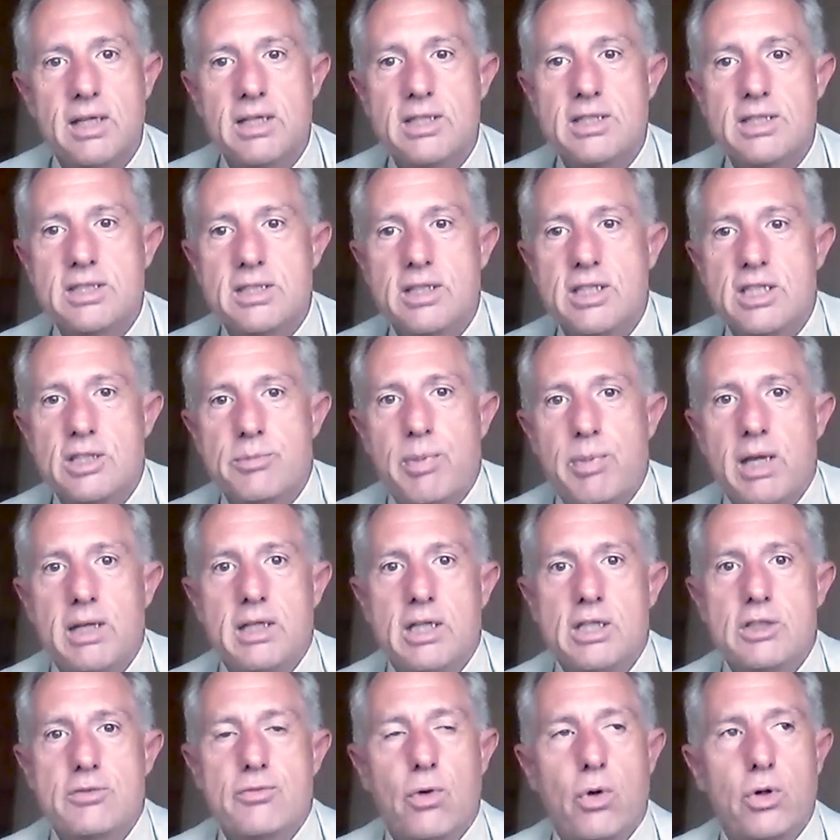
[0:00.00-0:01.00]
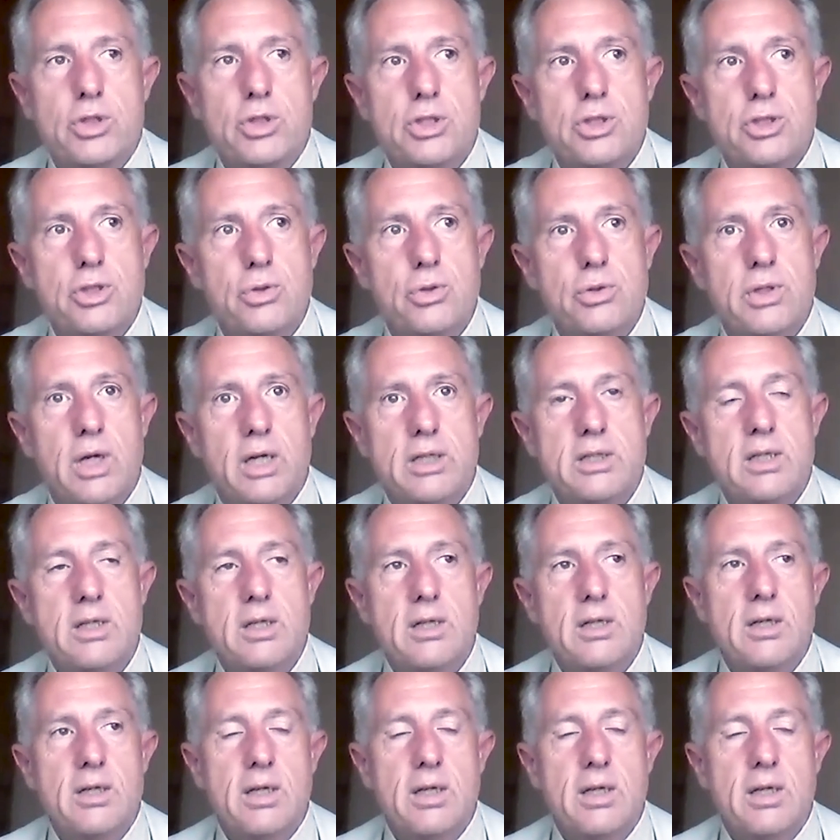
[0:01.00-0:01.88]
And he's he's spending his fortune doing that.